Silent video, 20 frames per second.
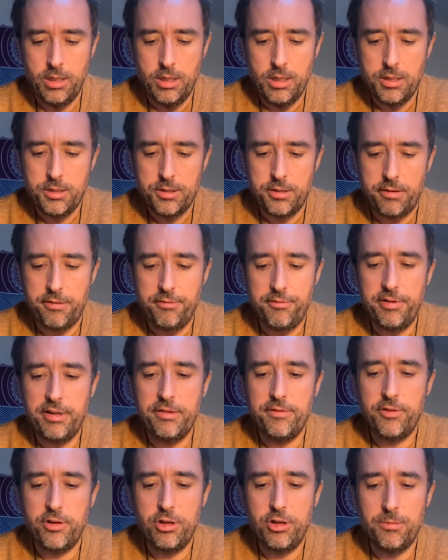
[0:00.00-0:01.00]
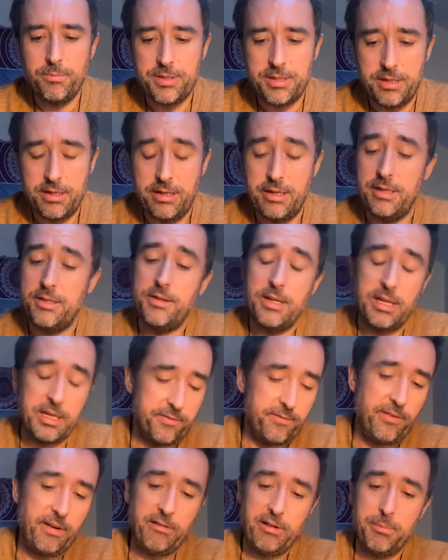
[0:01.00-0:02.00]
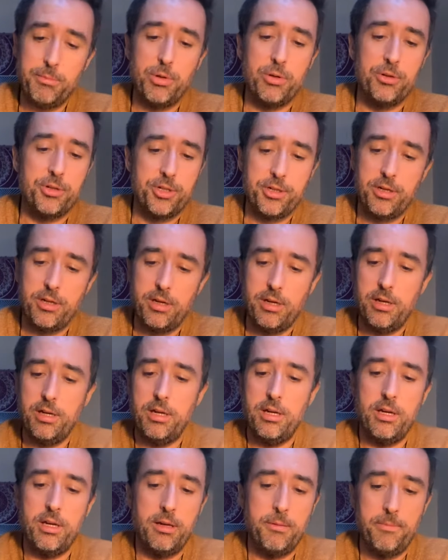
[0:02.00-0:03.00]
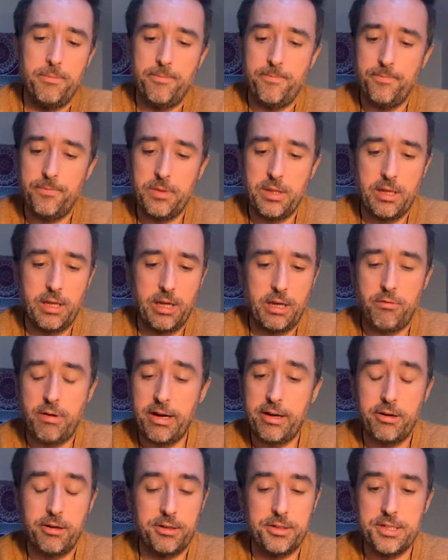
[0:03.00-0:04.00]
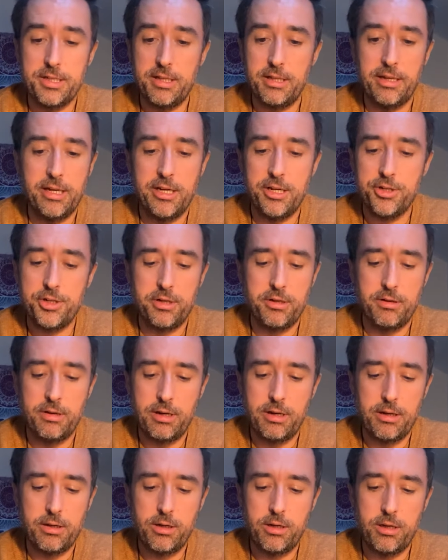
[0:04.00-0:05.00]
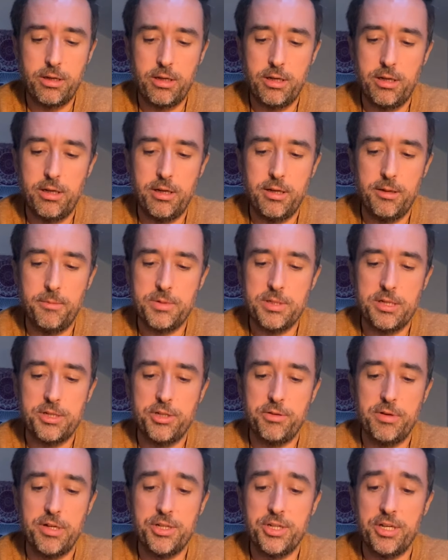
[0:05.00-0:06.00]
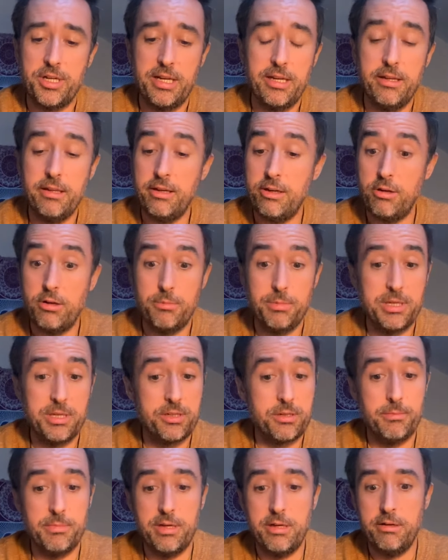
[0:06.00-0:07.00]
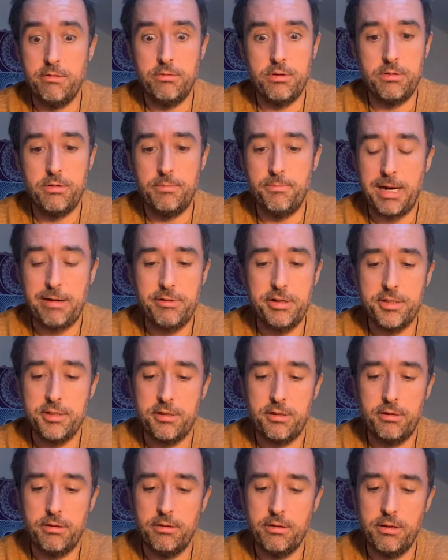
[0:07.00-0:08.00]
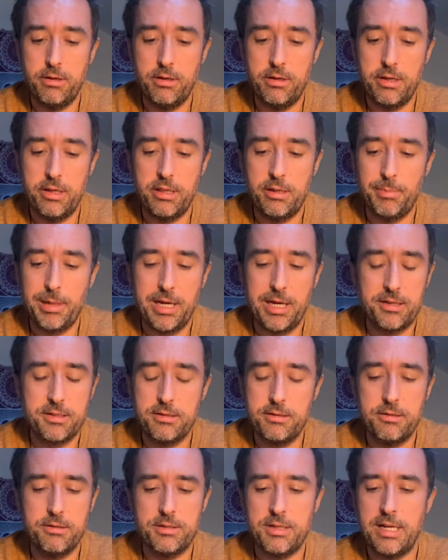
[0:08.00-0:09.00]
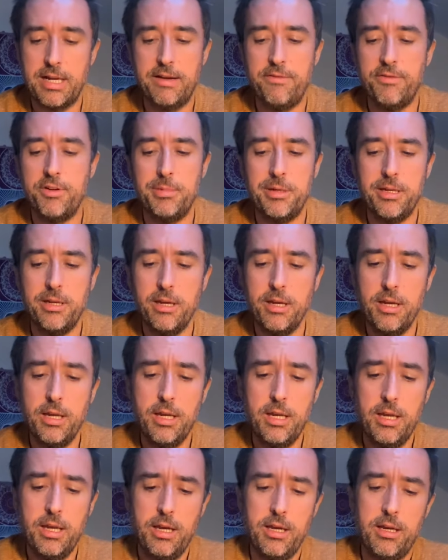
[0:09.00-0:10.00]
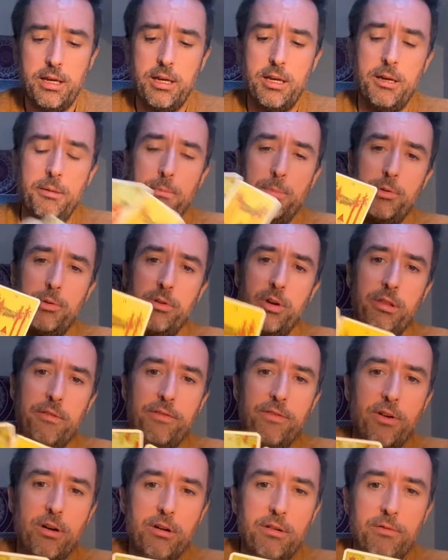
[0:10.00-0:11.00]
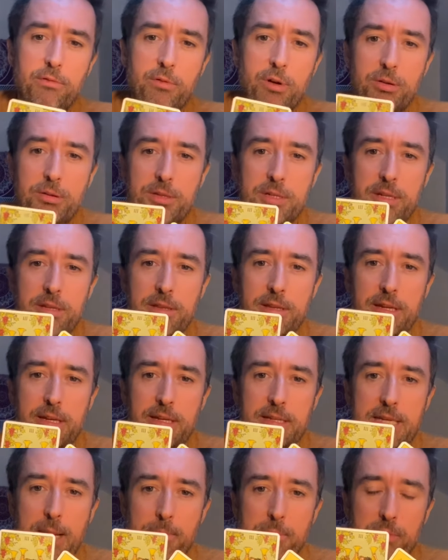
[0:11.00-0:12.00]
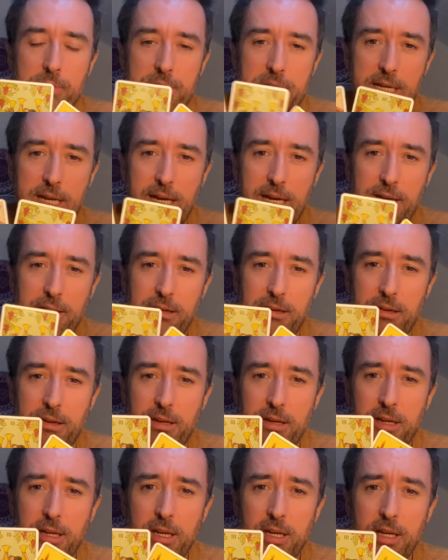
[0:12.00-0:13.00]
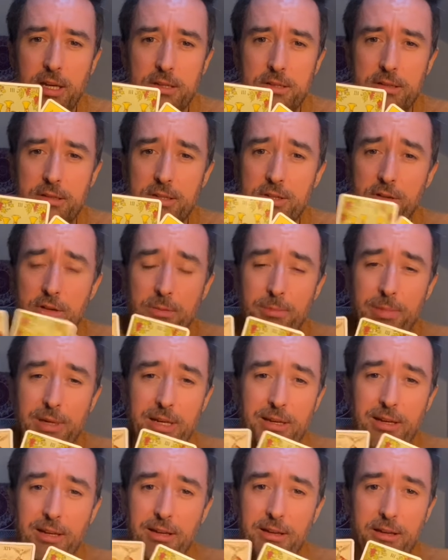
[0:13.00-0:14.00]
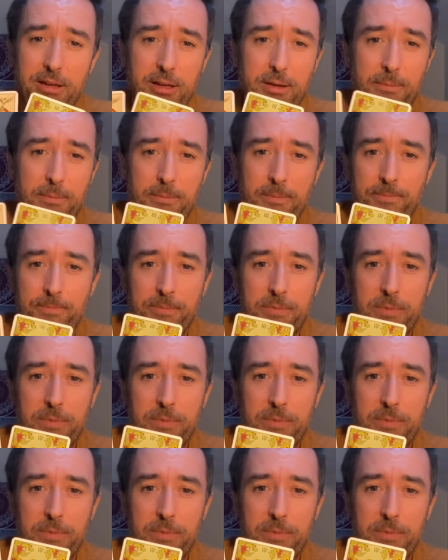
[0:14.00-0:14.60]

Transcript: So the Three of Cups is very much a reconciliation situation here. It could have been somebody you were married to in the past. Doesn't have to be. But we've got the Four of Wands and the Temperance card here. So this could have been